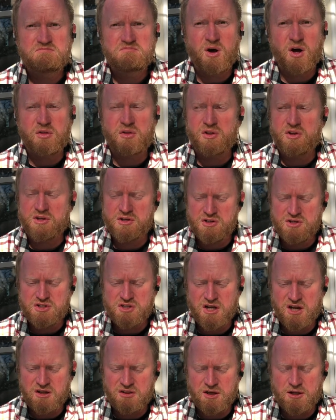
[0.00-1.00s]
other than to
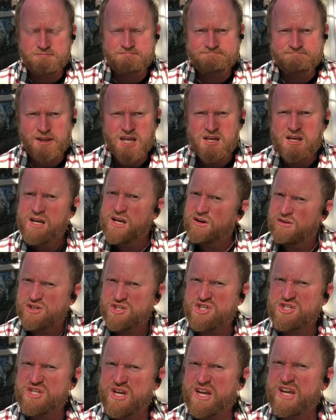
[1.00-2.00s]
say that,
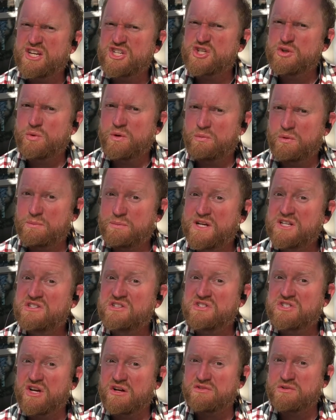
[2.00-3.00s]
let's just say, history
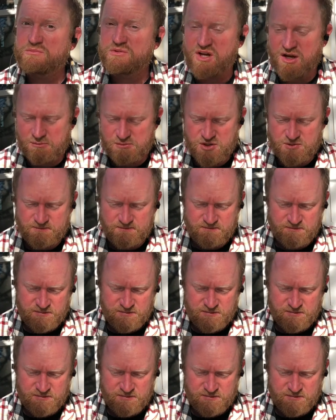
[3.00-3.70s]
repeats itself sometimes.